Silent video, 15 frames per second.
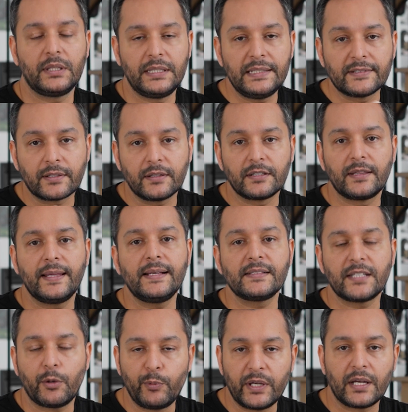These are
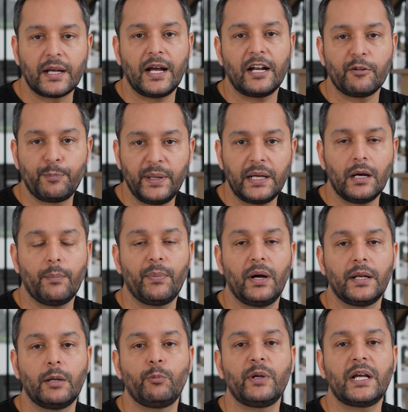things that we could kind of pick up
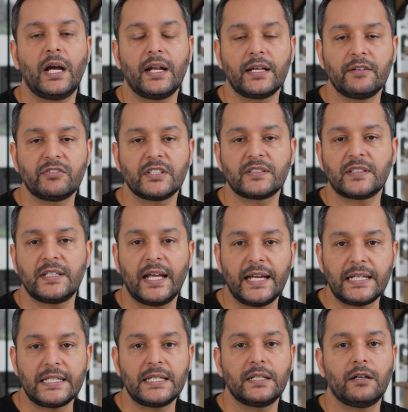on, and it kind of gives us an
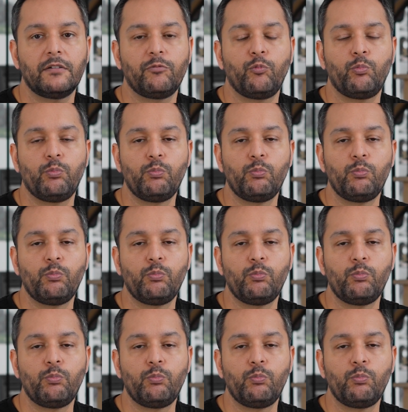idea of